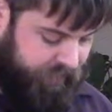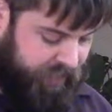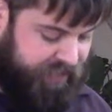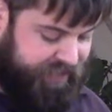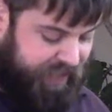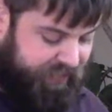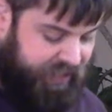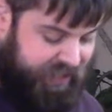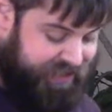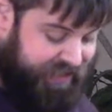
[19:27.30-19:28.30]

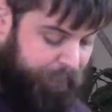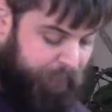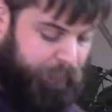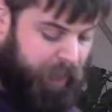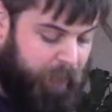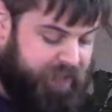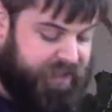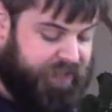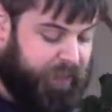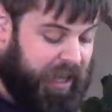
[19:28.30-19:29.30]
Seven separate
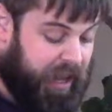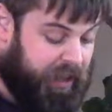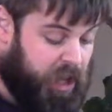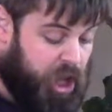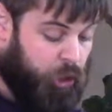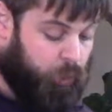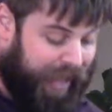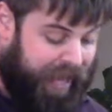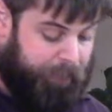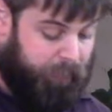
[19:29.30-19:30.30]
promises from God,
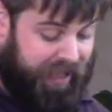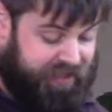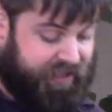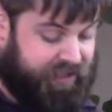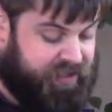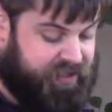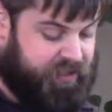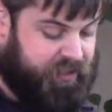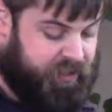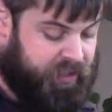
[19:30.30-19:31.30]
great blessings.
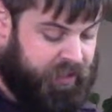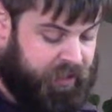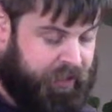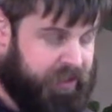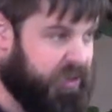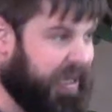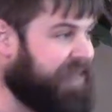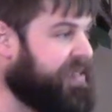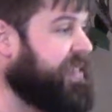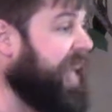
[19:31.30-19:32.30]
So
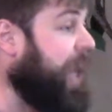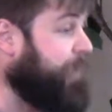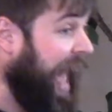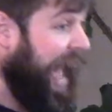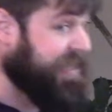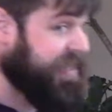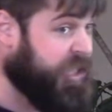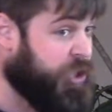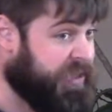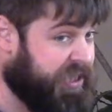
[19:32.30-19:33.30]
God says, Yeah, I'm
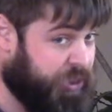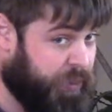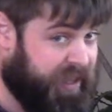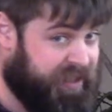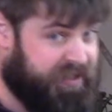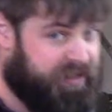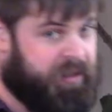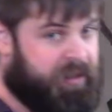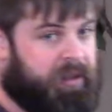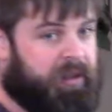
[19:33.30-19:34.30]
asking you to do this.
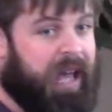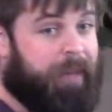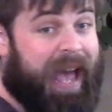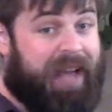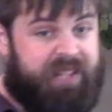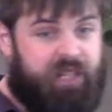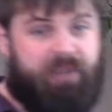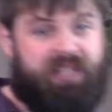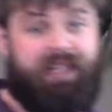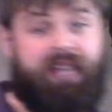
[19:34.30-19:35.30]
I'm asking
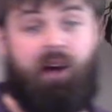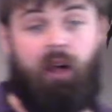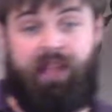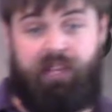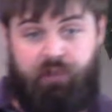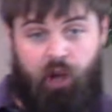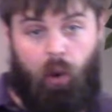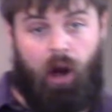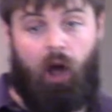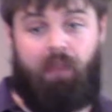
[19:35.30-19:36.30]
you to leave all that you know,
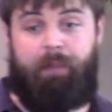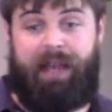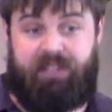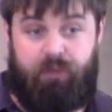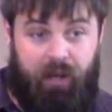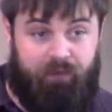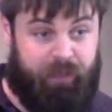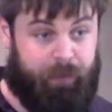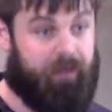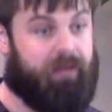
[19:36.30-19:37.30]
all that makes you
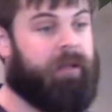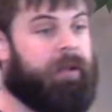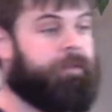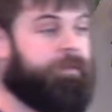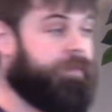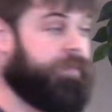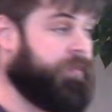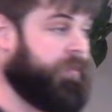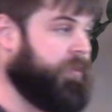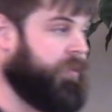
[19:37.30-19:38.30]
comfortable.
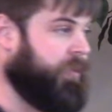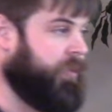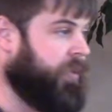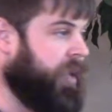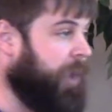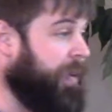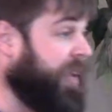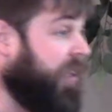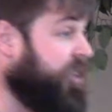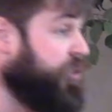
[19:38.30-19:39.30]
I'm
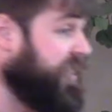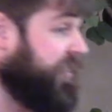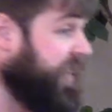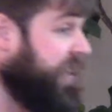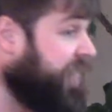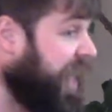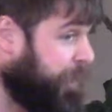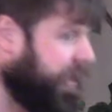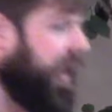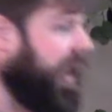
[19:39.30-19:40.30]
telling you to leave
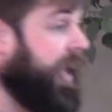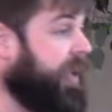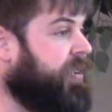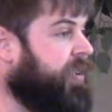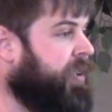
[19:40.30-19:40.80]
that behind